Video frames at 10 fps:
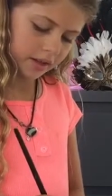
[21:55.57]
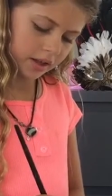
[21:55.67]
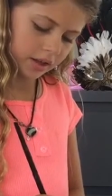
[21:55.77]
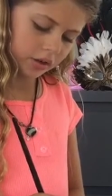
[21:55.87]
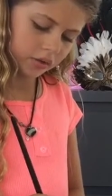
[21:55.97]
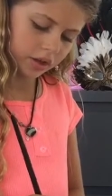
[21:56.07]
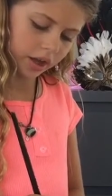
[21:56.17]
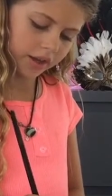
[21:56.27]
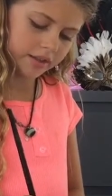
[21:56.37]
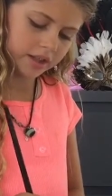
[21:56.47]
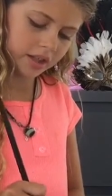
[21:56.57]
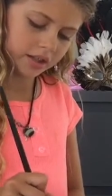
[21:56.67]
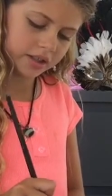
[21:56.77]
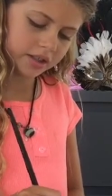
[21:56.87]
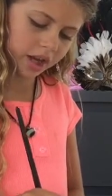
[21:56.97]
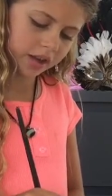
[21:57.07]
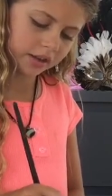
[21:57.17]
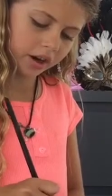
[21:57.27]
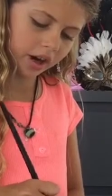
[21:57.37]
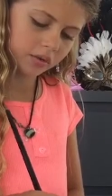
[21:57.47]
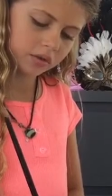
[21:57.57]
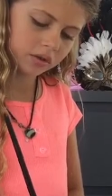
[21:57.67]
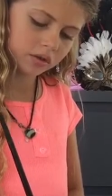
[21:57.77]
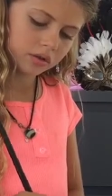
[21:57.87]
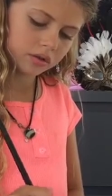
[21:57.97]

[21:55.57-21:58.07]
You can like see inside the ground,